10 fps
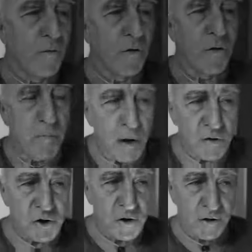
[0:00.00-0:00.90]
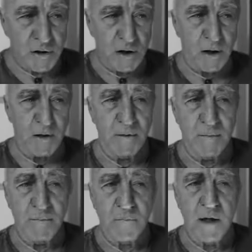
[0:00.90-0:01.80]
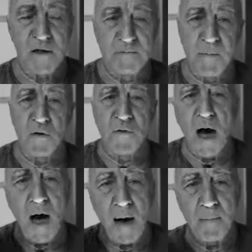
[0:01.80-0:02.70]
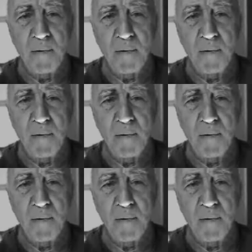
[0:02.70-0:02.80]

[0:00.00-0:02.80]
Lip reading: the motion of the tongue is both up